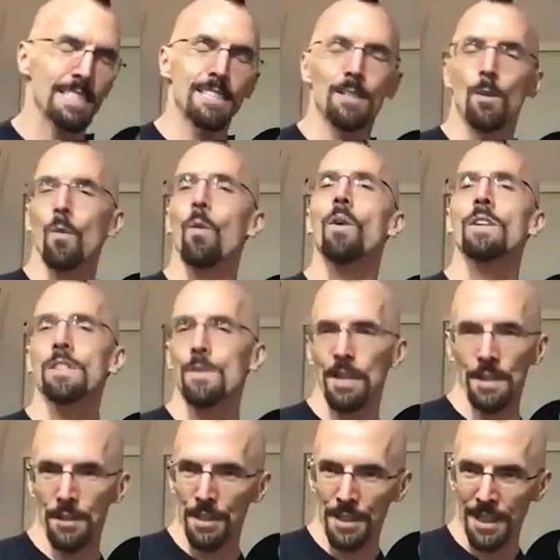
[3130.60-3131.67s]
the worst way
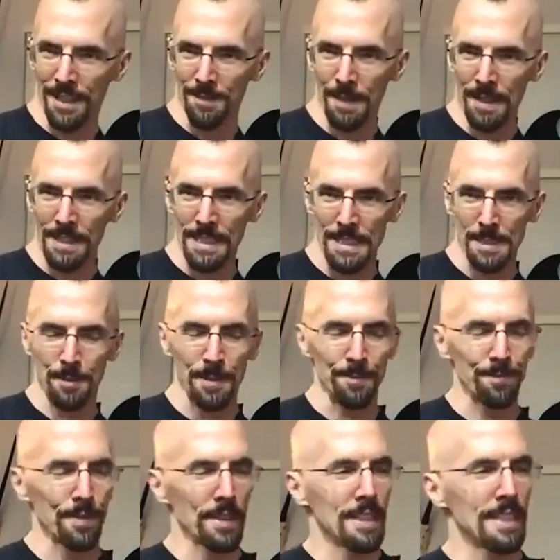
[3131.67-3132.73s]
you can think about discipline.
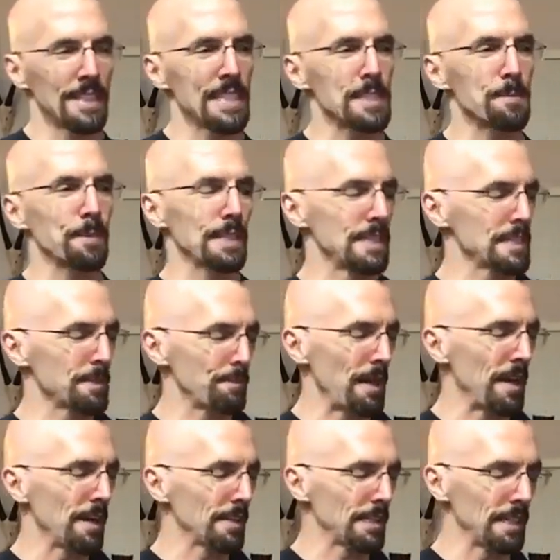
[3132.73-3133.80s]
Discipline is
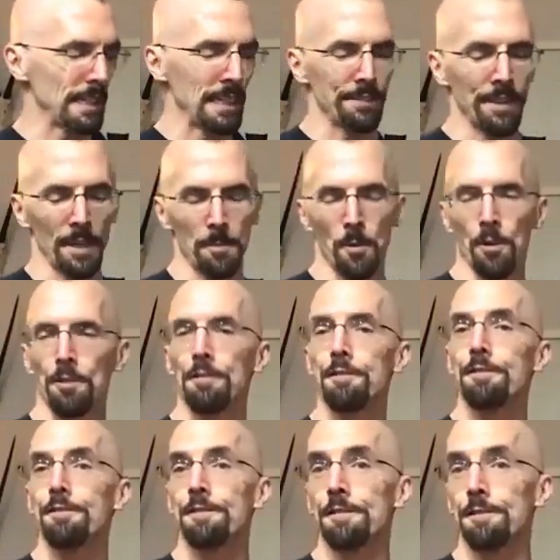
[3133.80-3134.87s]
about living a more
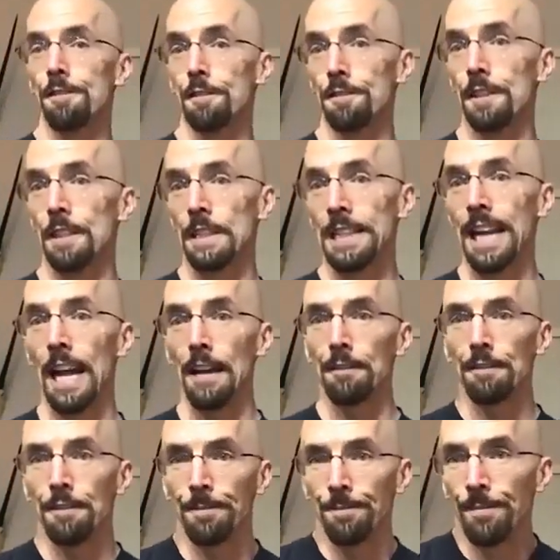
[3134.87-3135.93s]
fulfilled
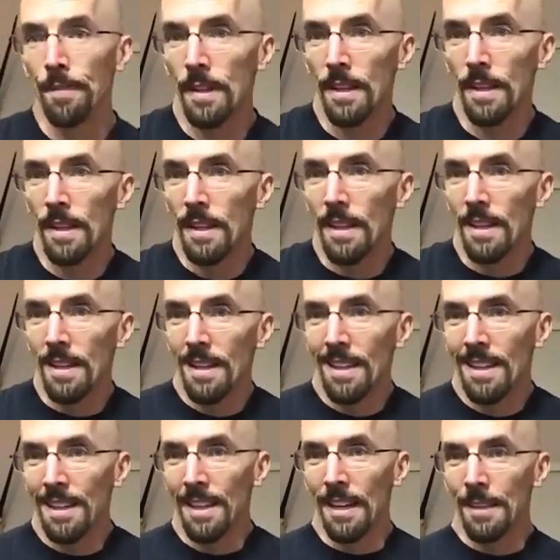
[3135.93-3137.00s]
life.
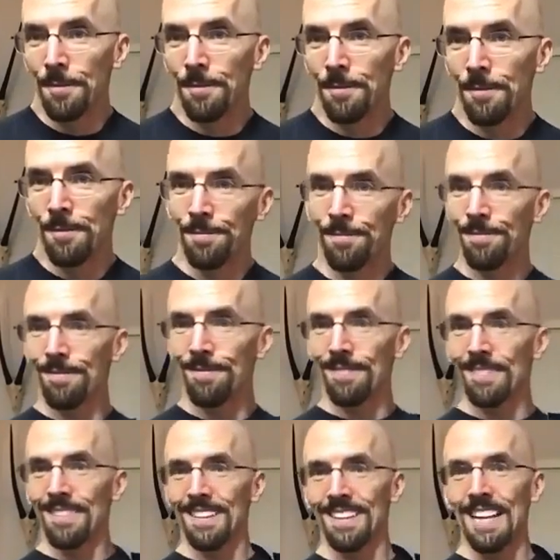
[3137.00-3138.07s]
Okay?
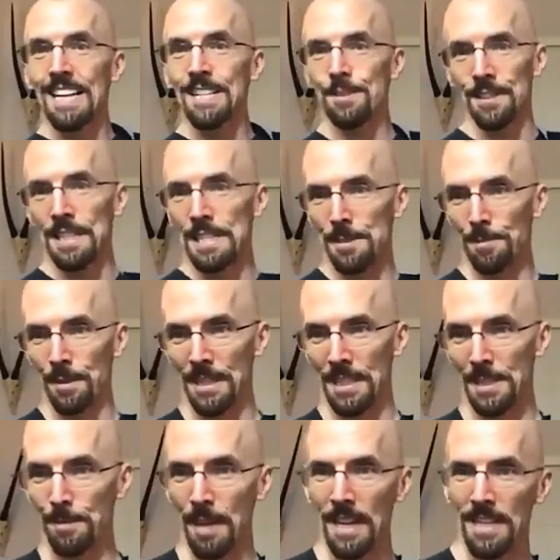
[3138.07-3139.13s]
That's what discipline
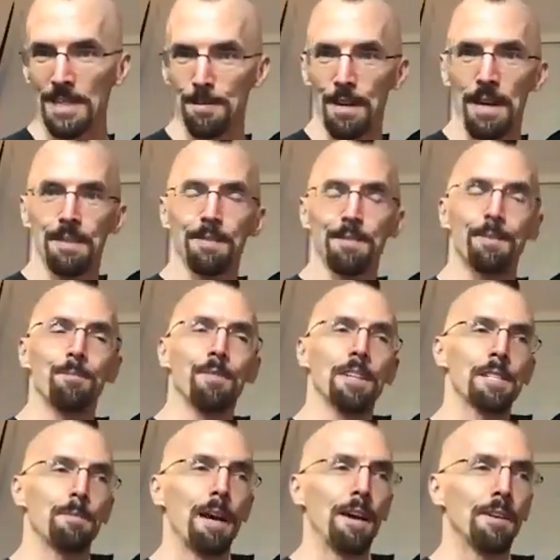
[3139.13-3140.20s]
is about. It's
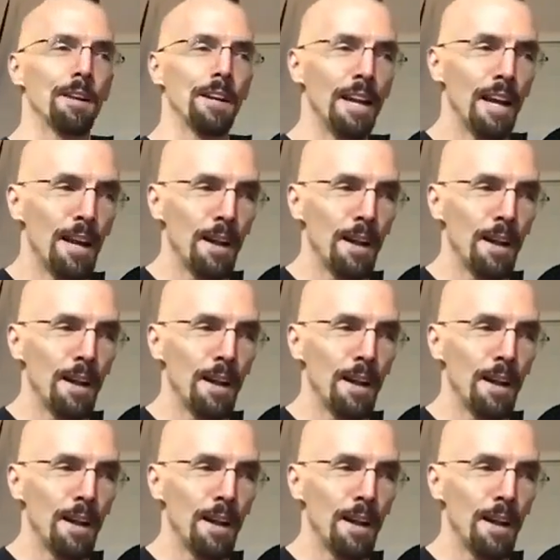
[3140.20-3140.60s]
about